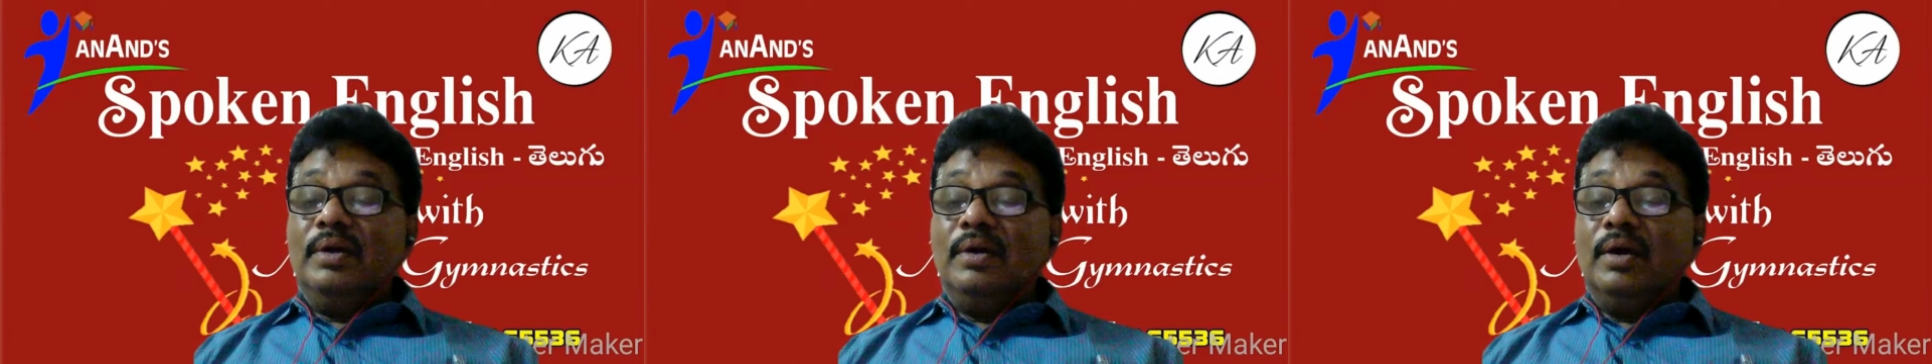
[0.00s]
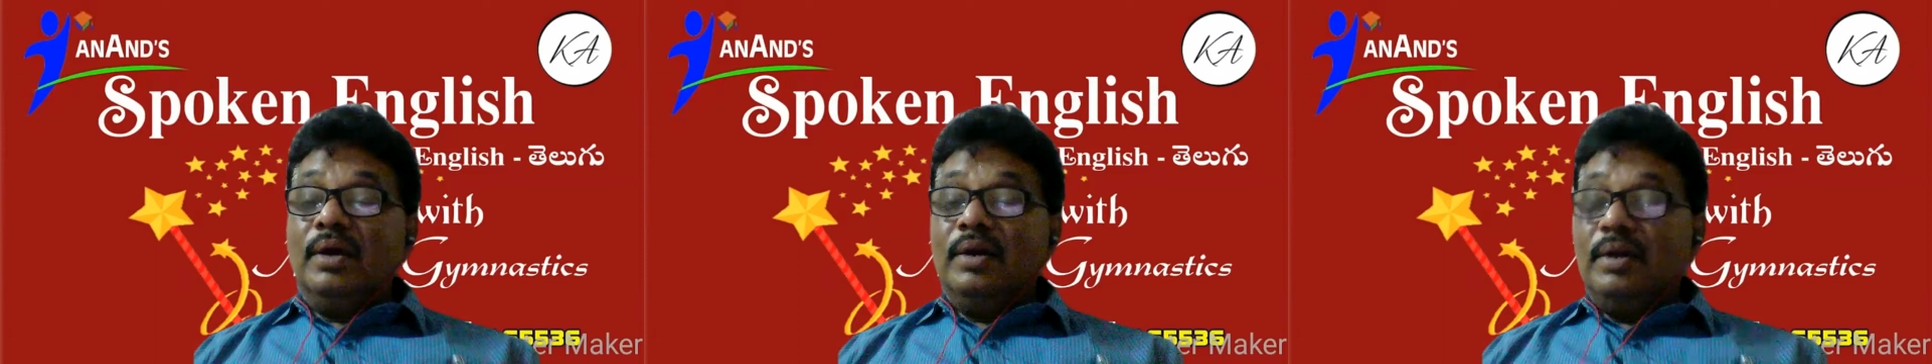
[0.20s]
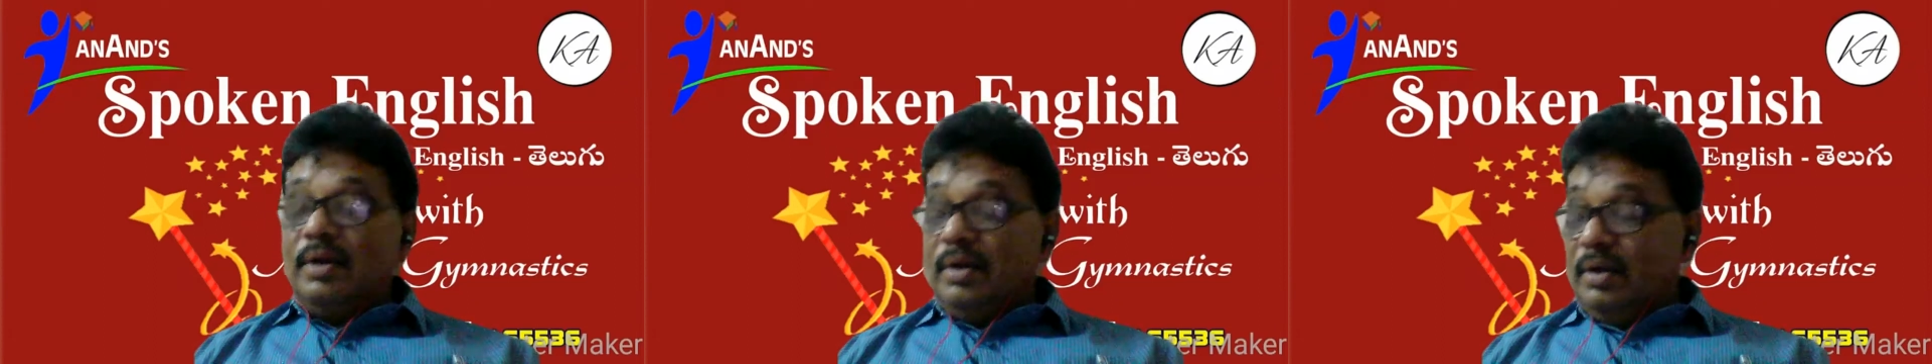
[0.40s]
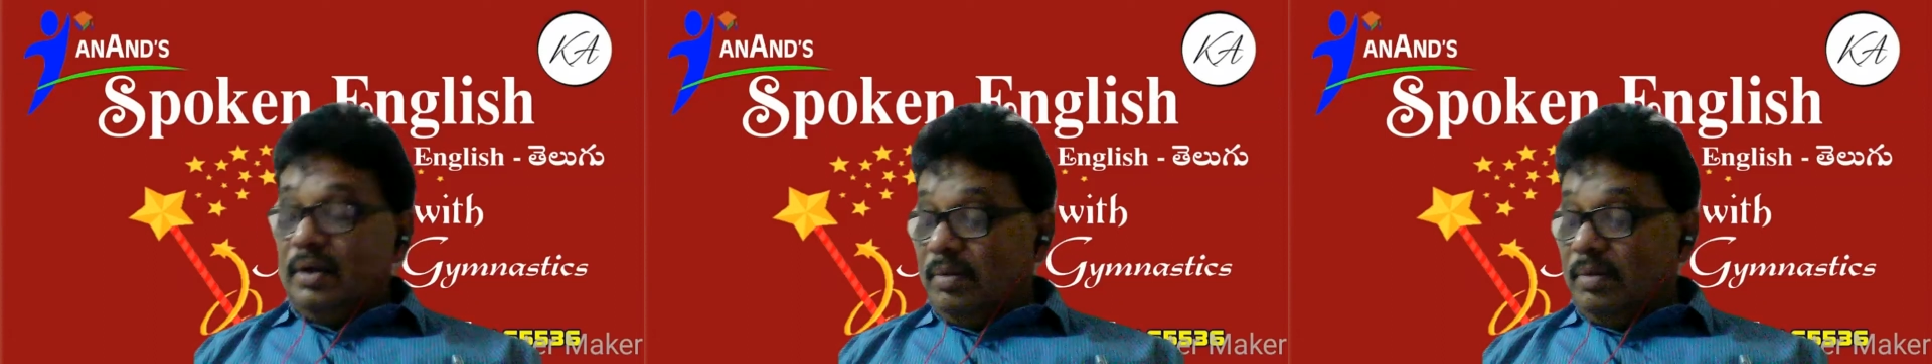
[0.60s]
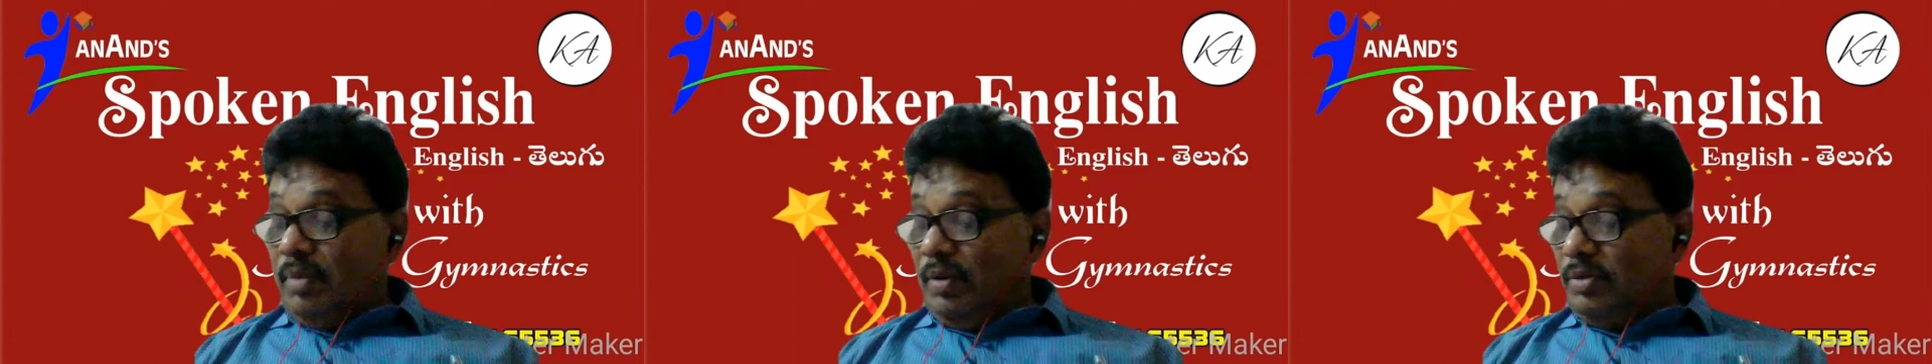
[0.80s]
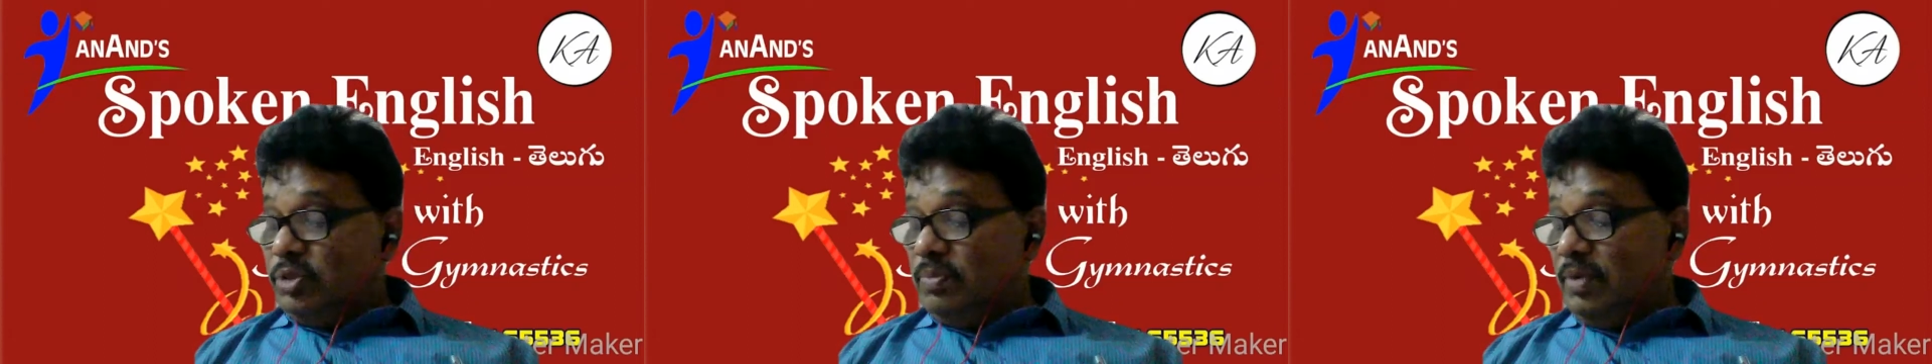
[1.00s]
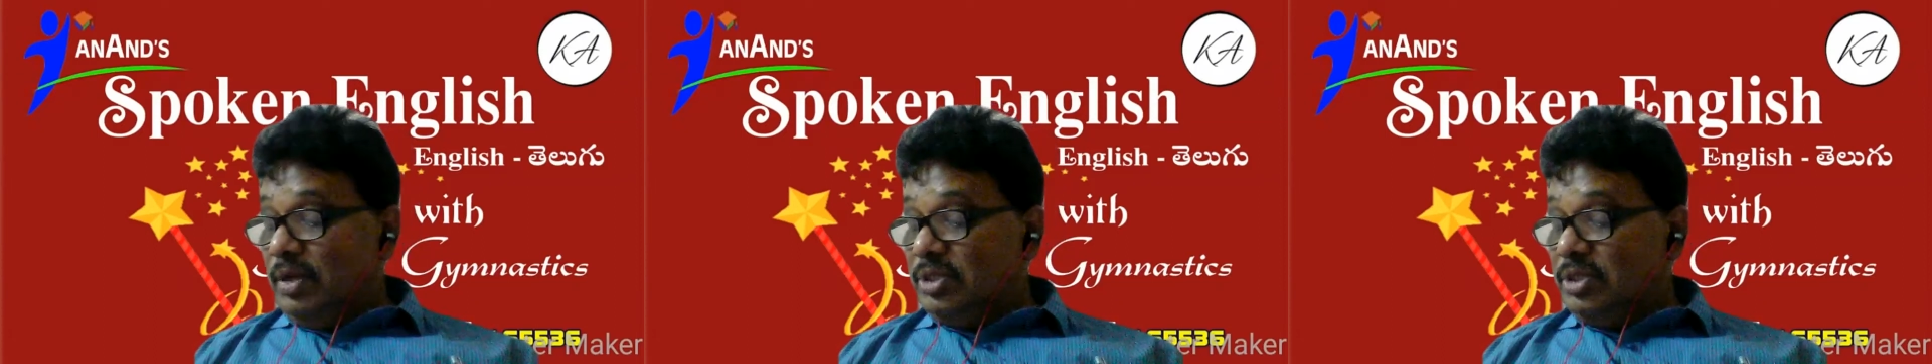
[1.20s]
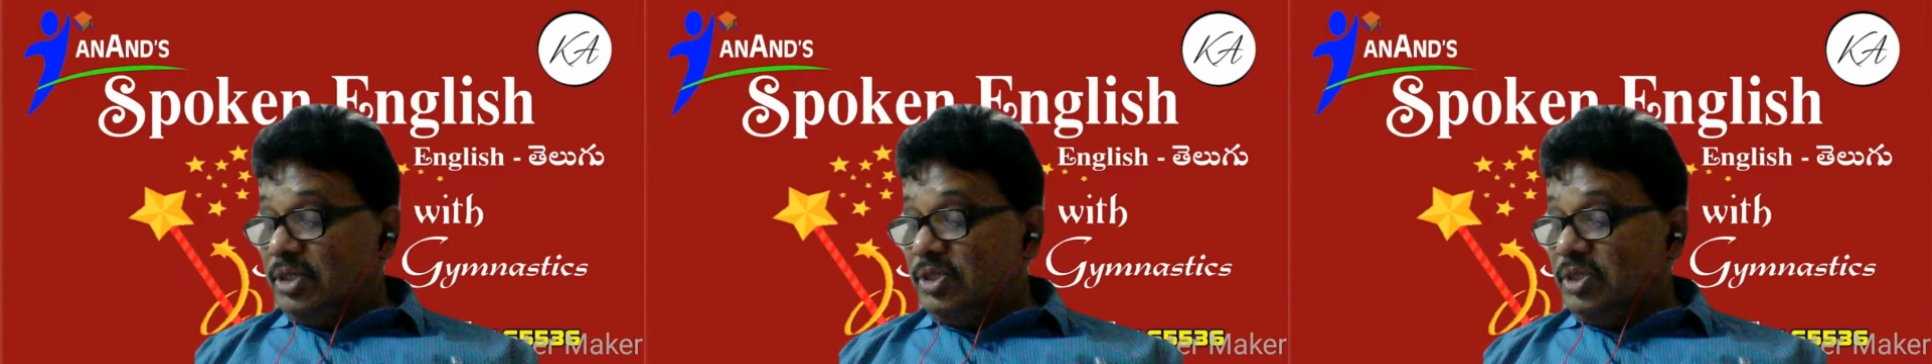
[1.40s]
and mouth
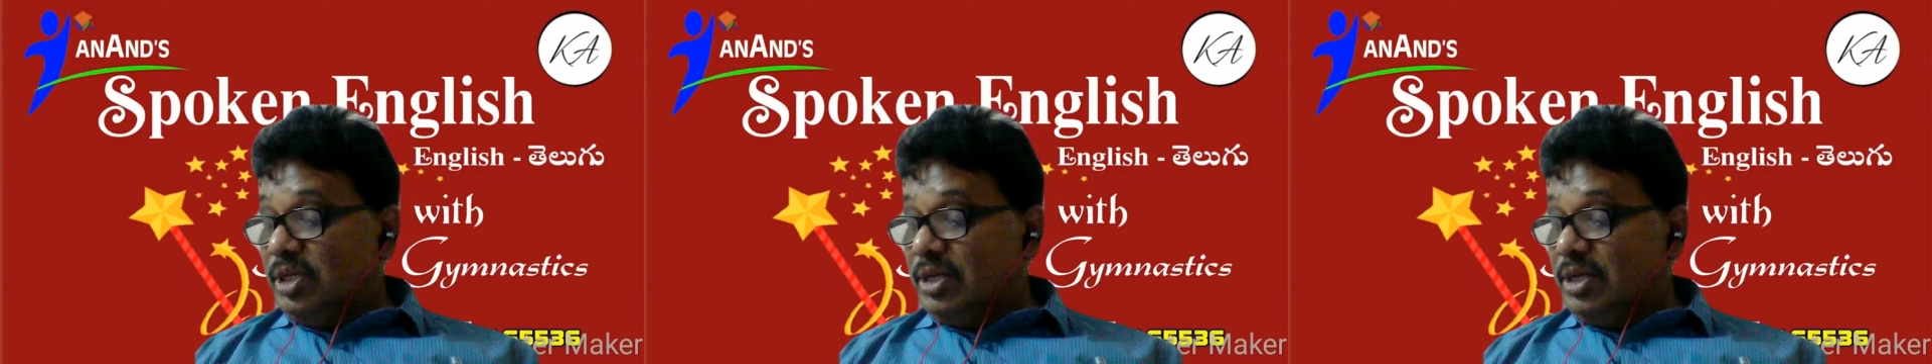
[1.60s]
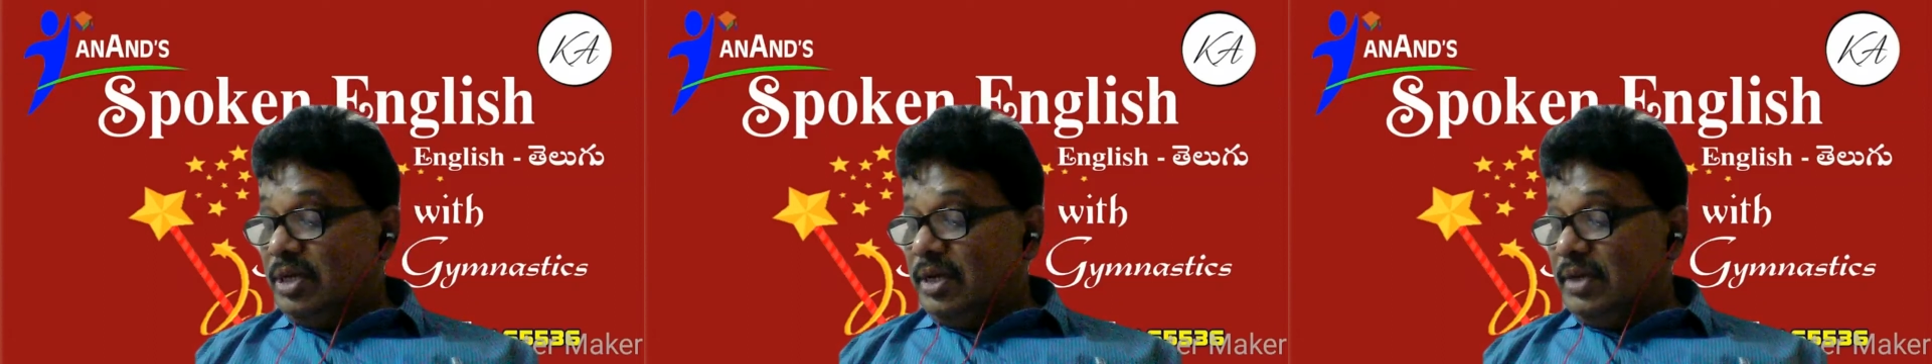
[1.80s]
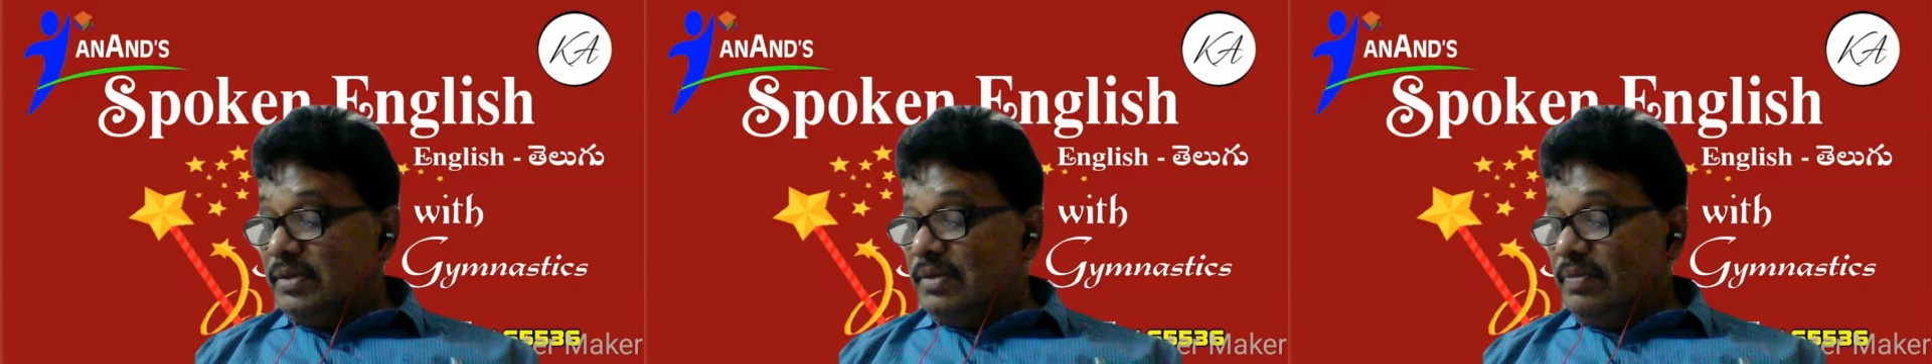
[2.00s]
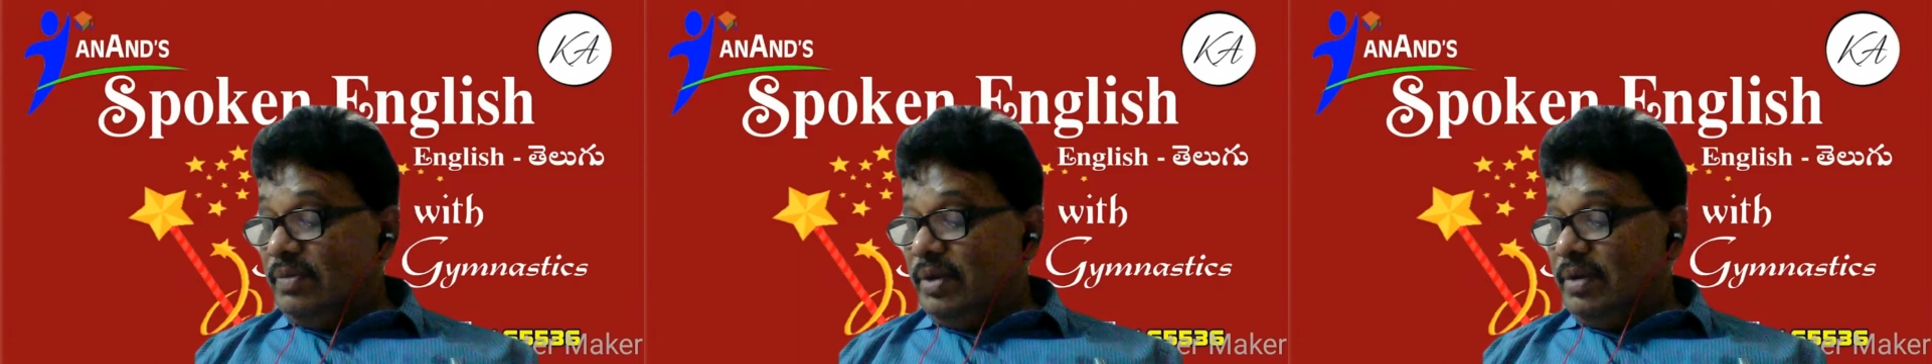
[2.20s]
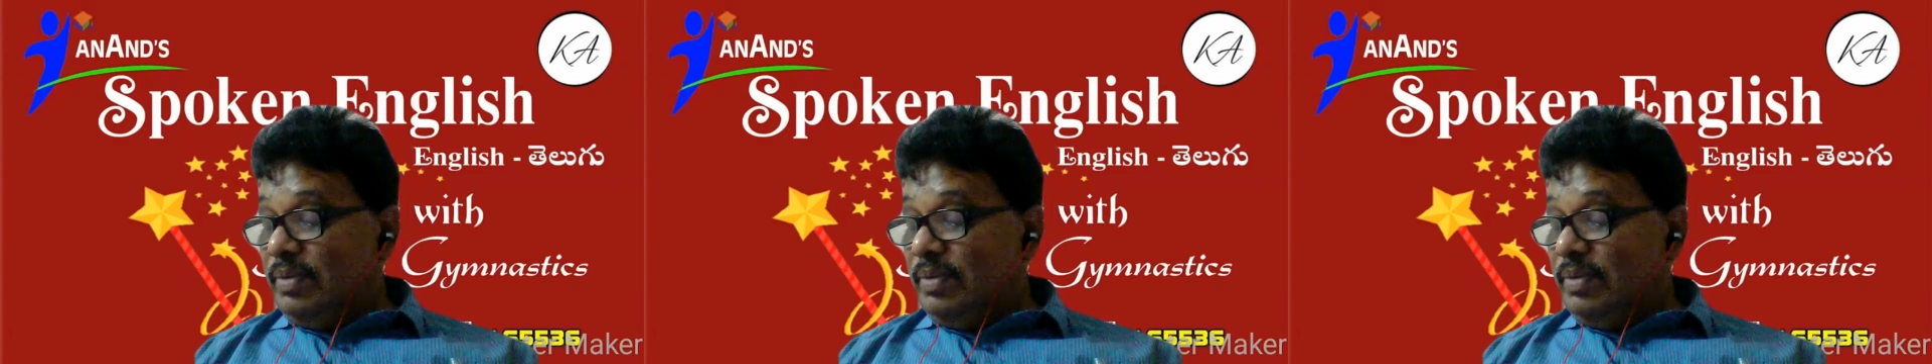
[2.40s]
gymnastics technique is the very,